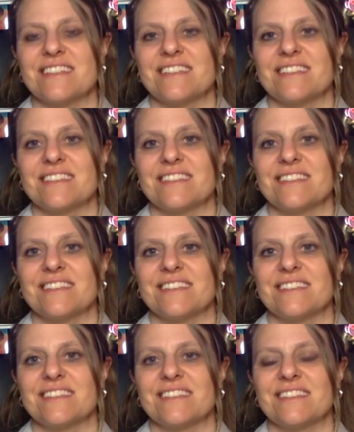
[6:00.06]

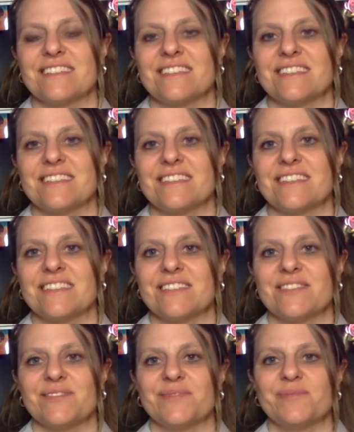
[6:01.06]

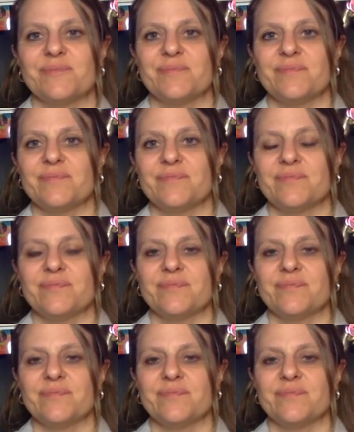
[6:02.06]
(silence)